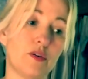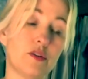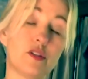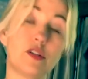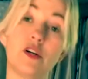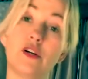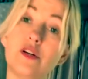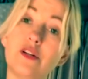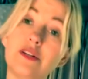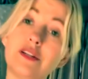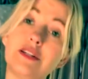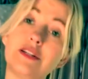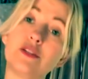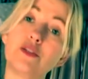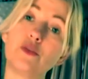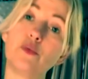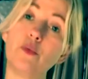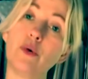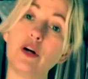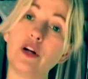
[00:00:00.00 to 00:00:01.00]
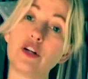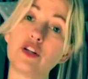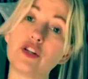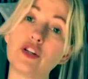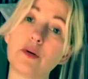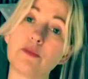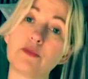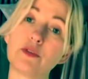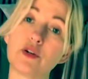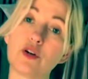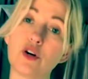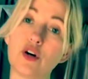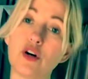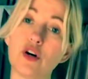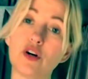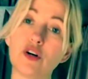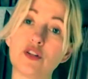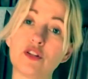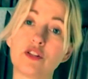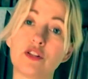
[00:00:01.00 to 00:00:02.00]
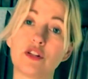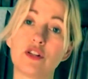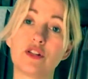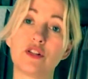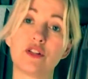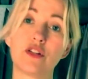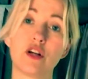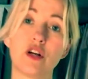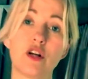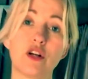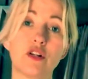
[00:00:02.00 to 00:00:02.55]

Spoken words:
turned into workshops and courses,